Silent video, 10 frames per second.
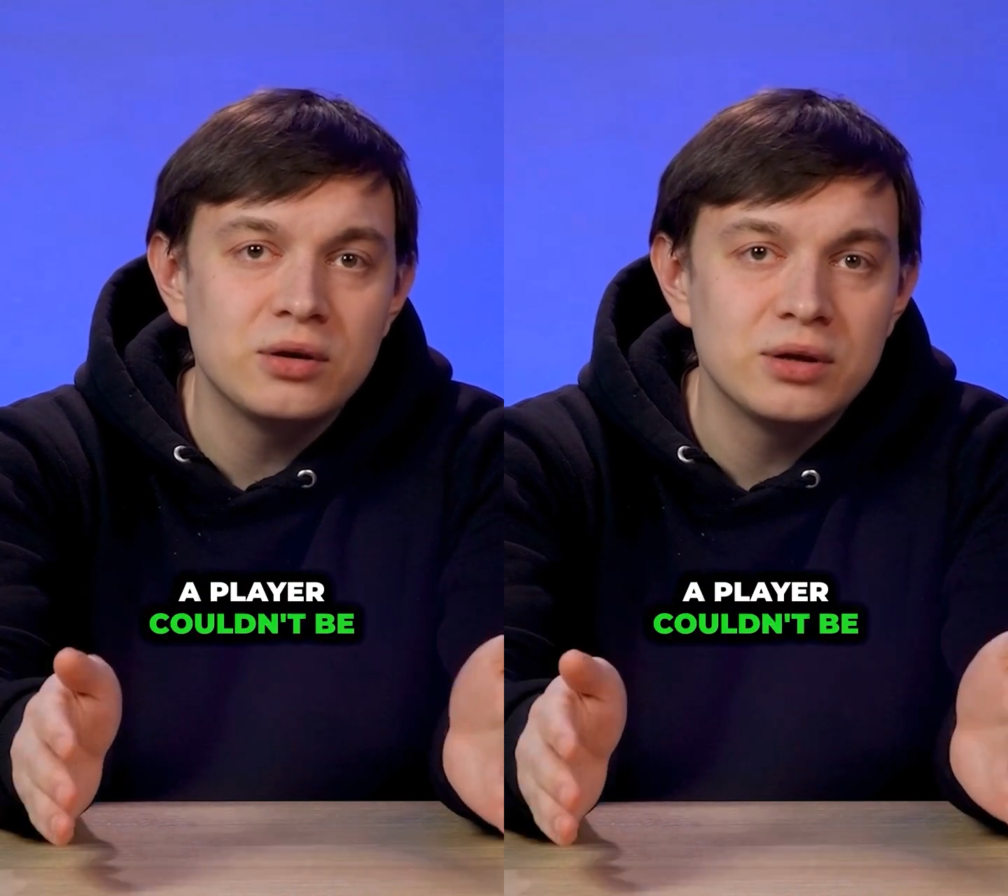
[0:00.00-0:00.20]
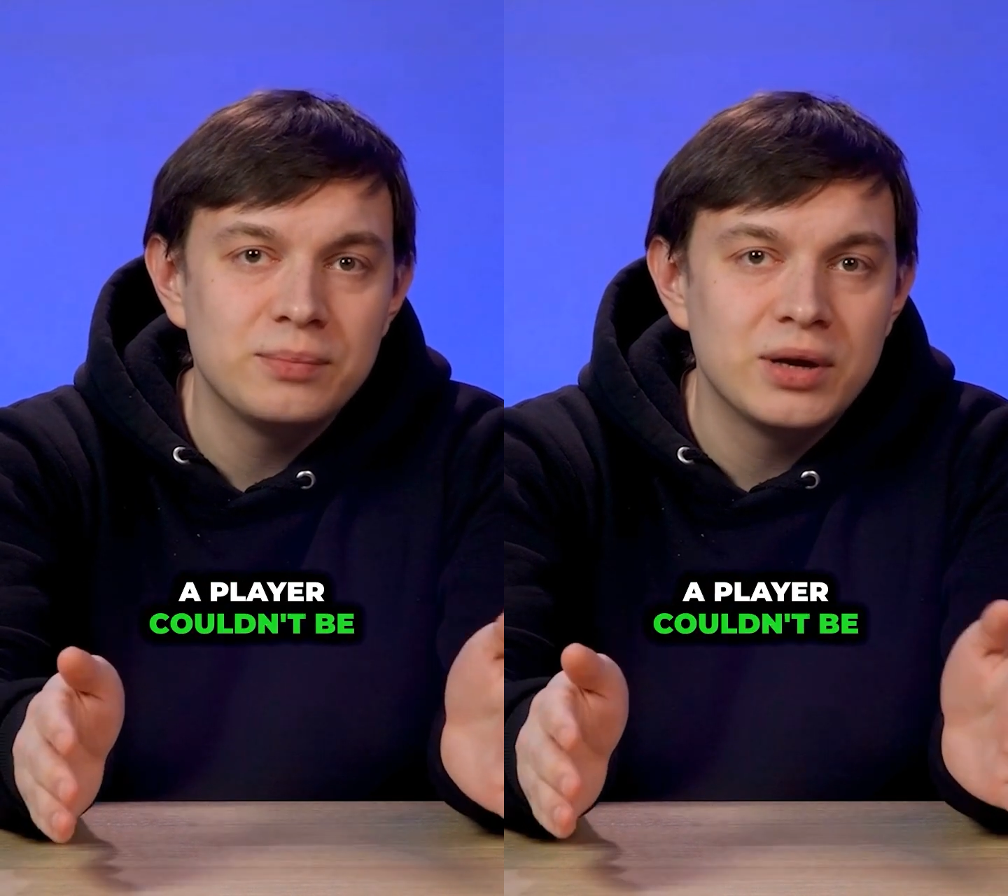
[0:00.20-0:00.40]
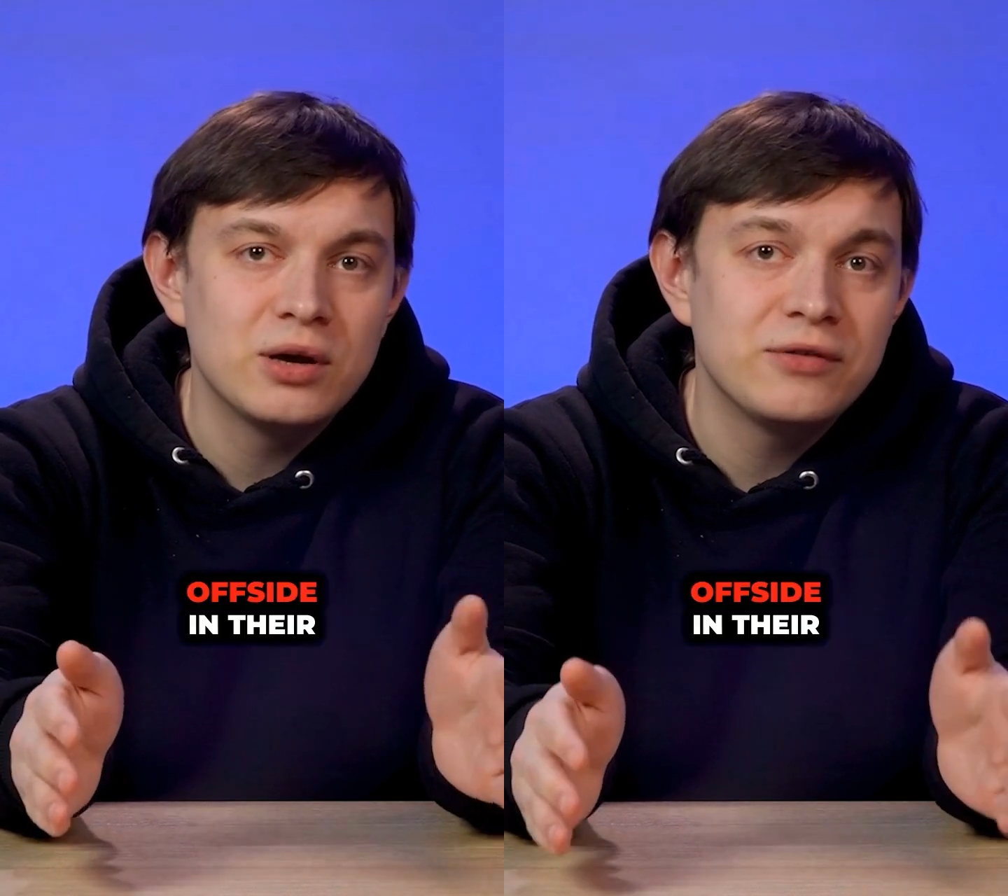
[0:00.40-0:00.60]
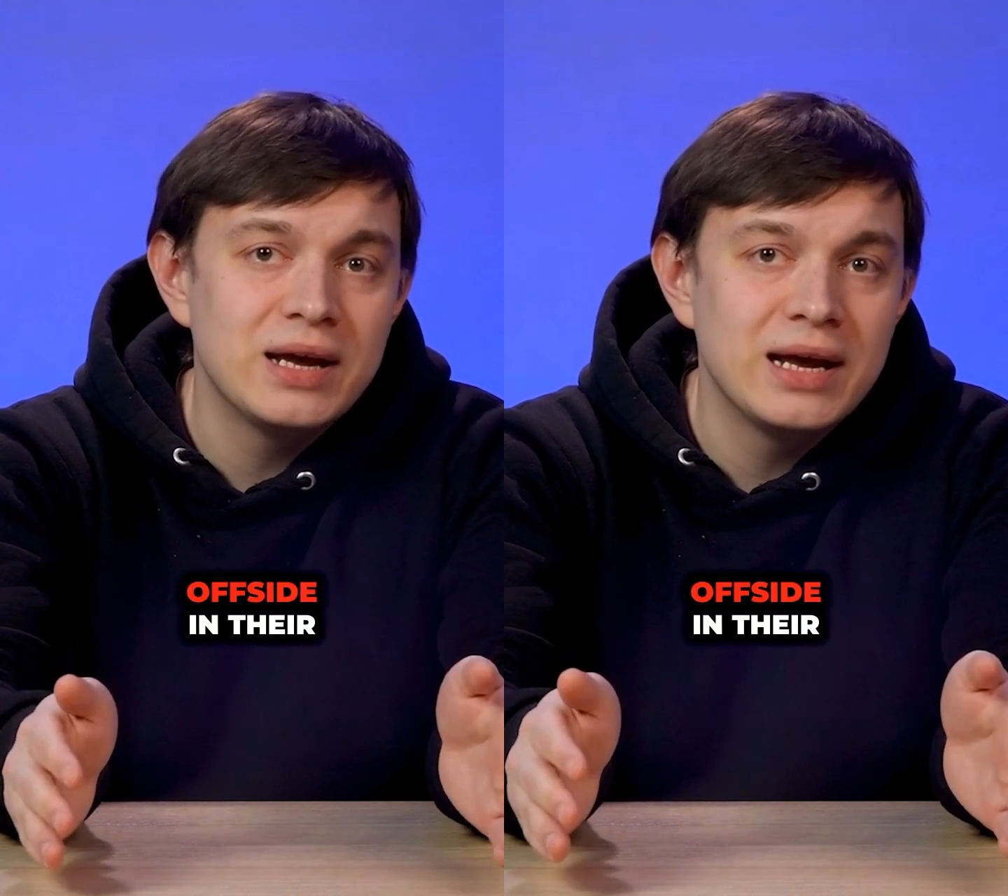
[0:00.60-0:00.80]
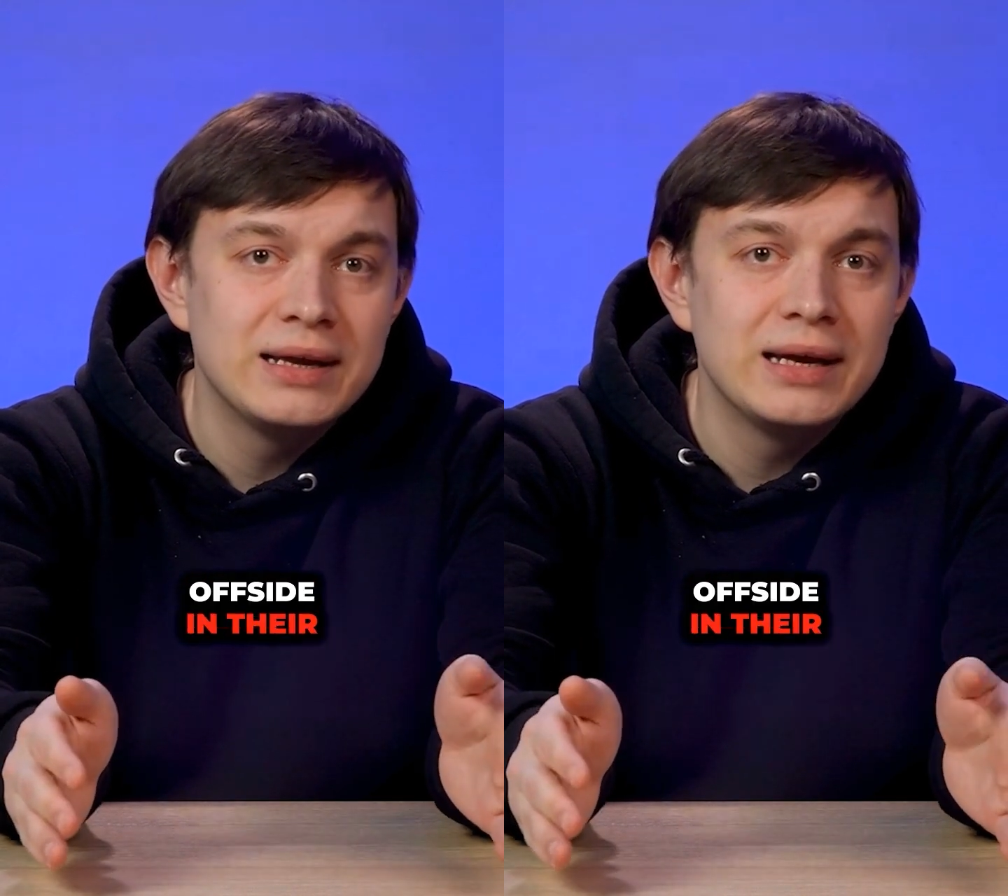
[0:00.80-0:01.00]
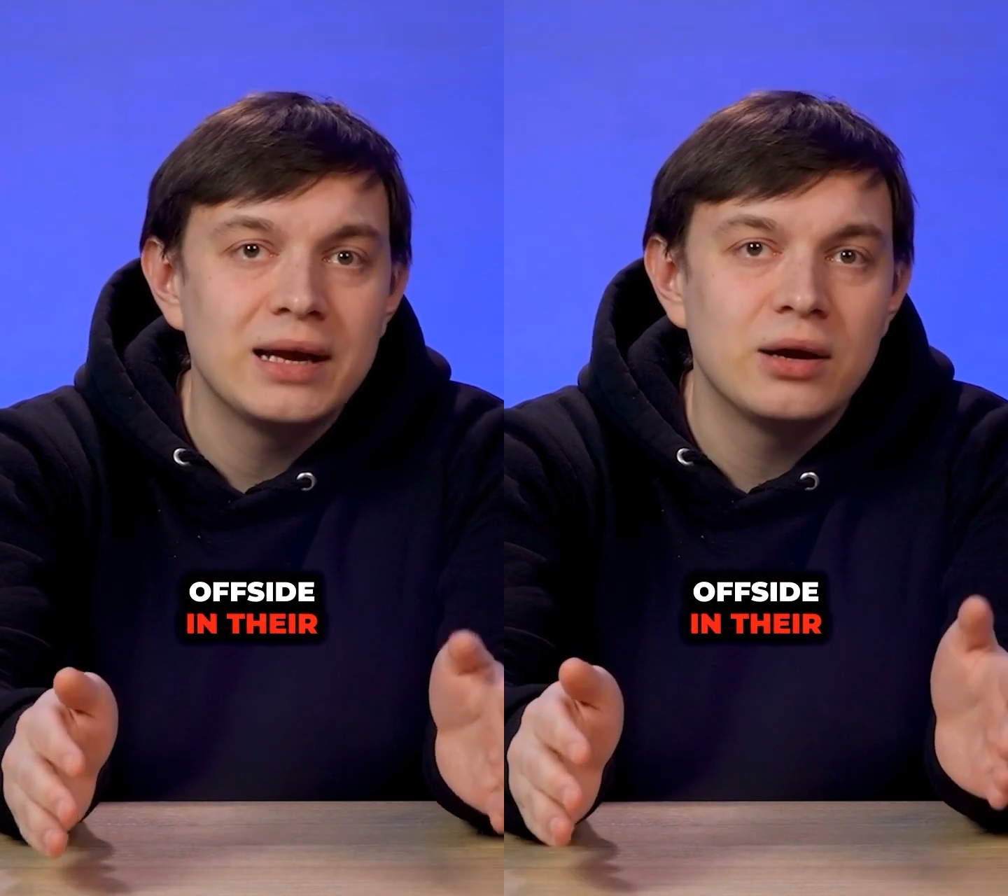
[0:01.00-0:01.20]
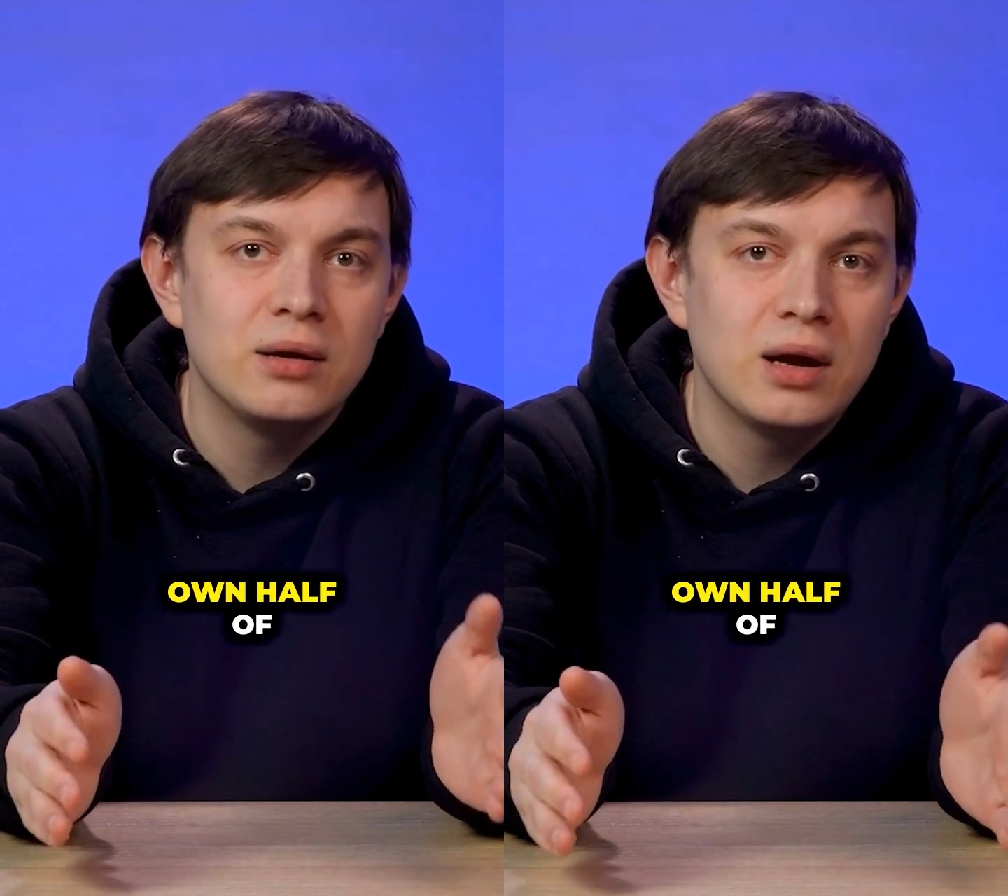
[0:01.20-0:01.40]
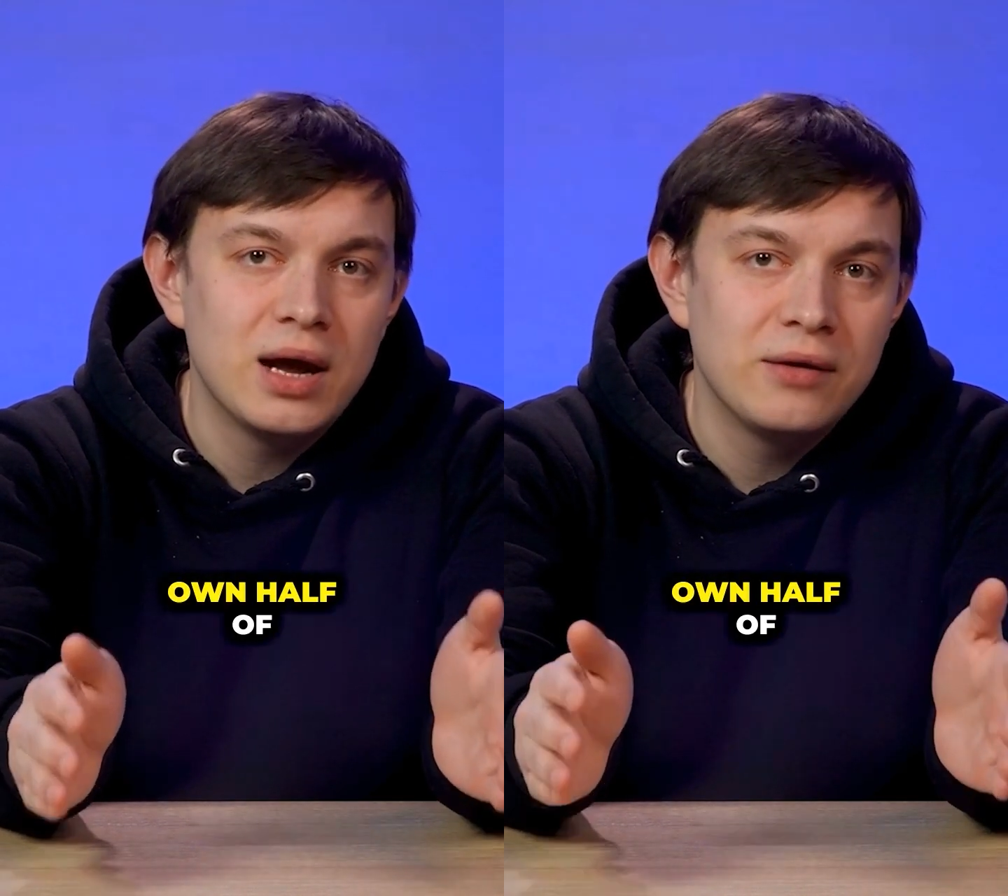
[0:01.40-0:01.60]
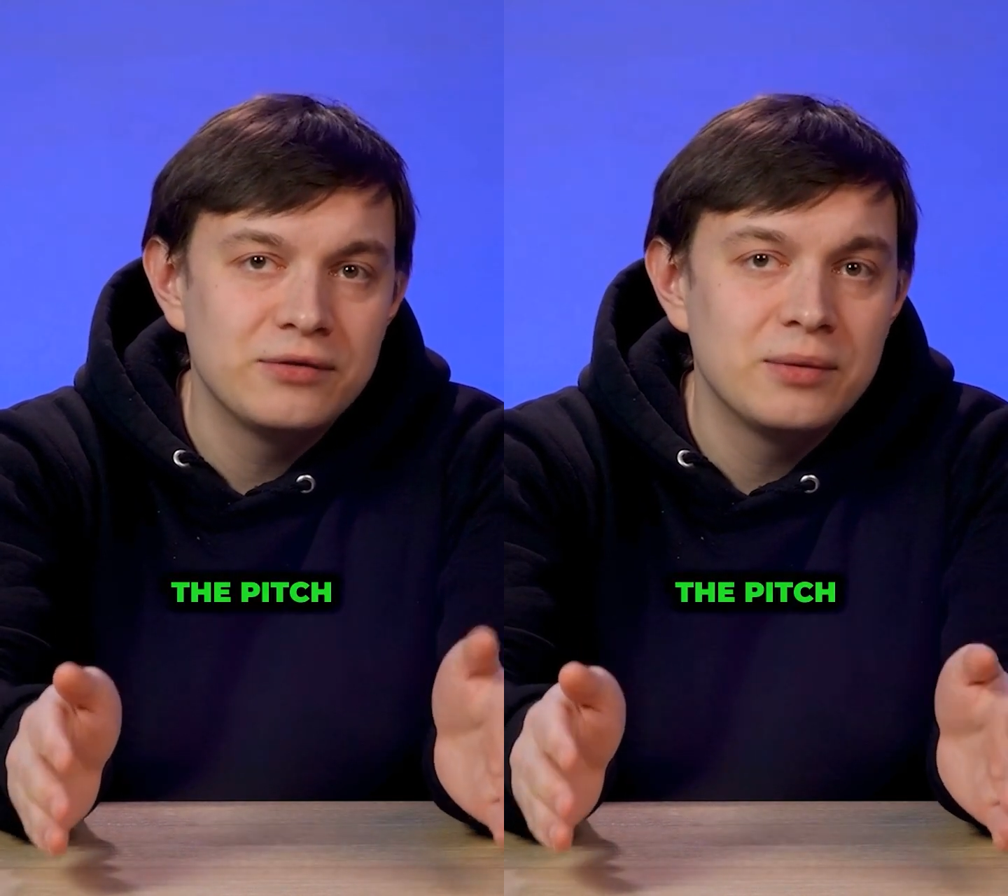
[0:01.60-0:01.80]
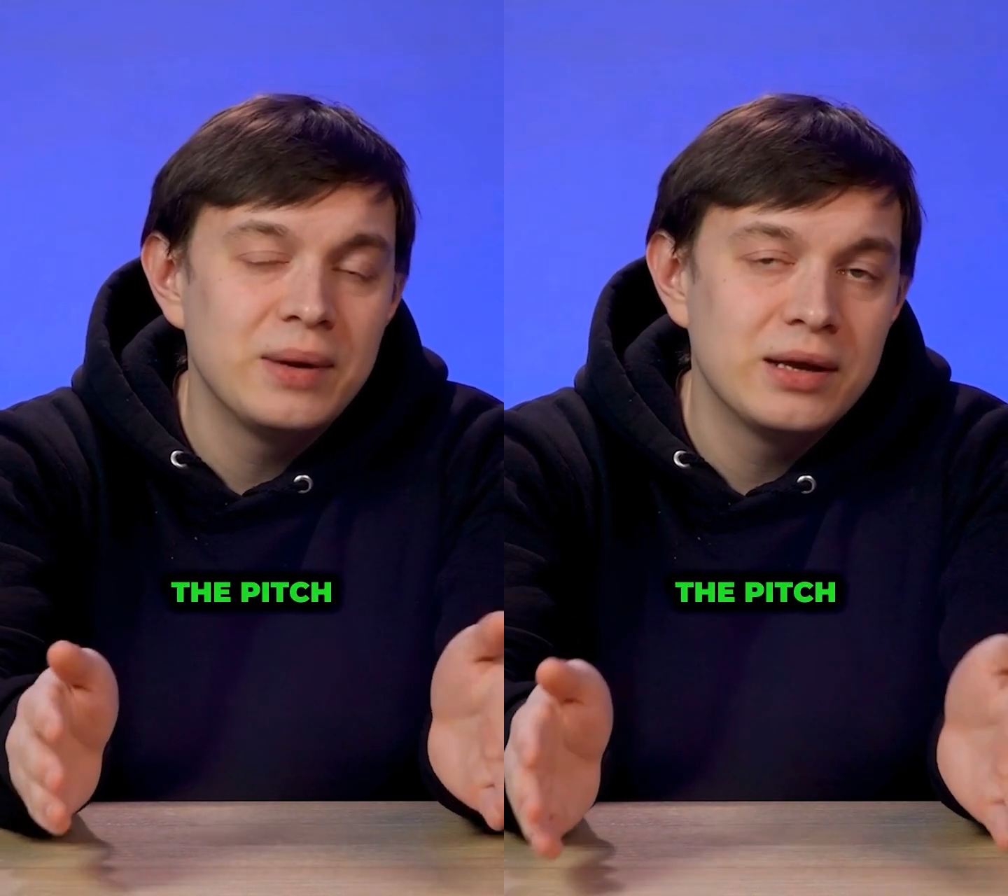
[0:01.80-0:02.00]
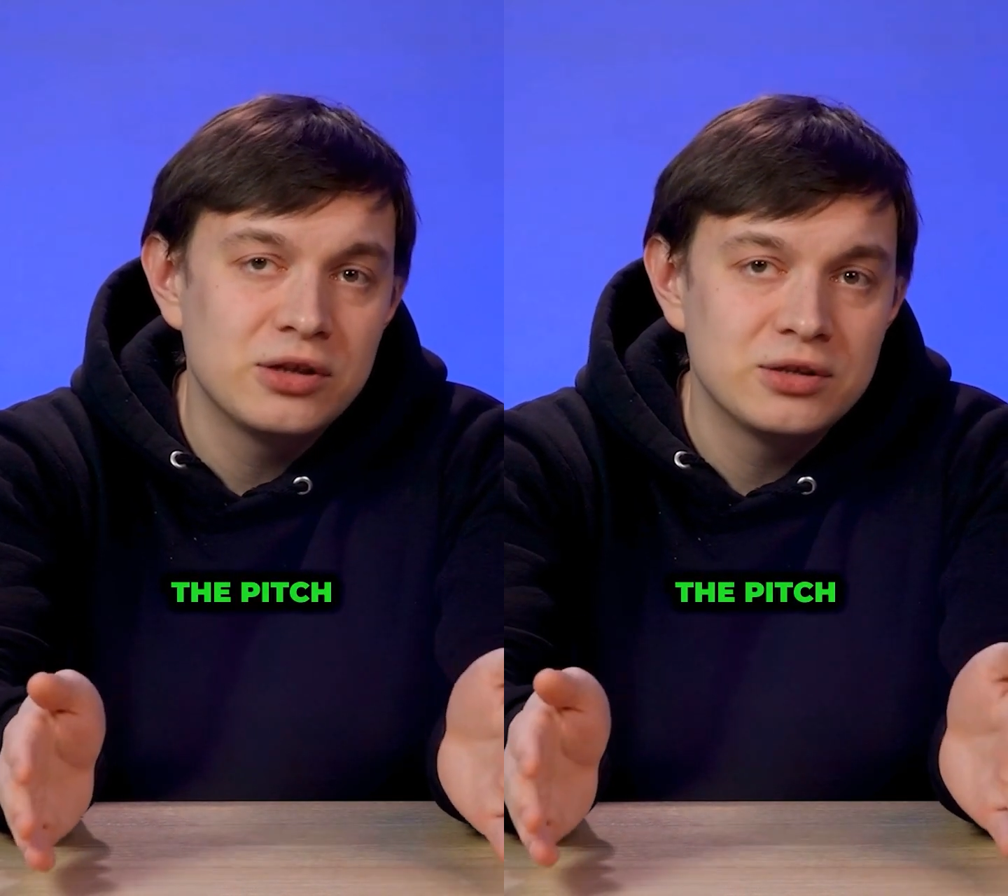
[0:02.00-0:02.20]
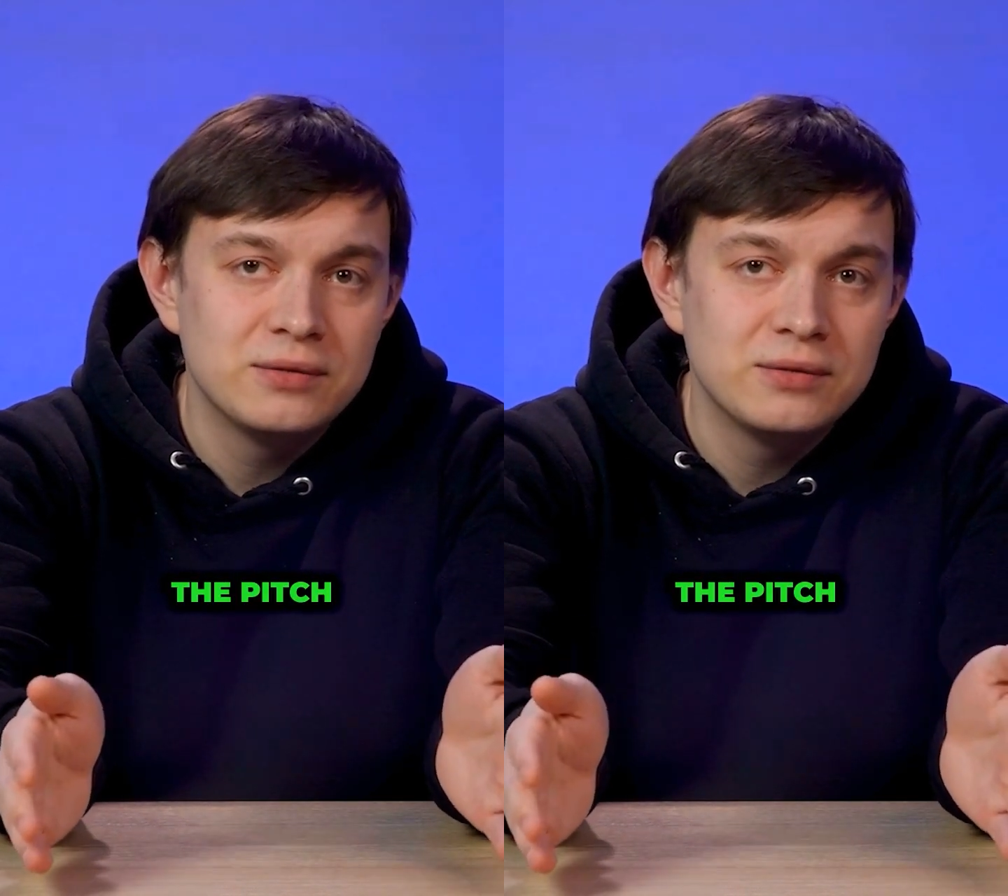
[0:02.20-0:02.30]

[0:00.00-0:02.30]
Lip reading: couldn't be offside in their own half of the pitch.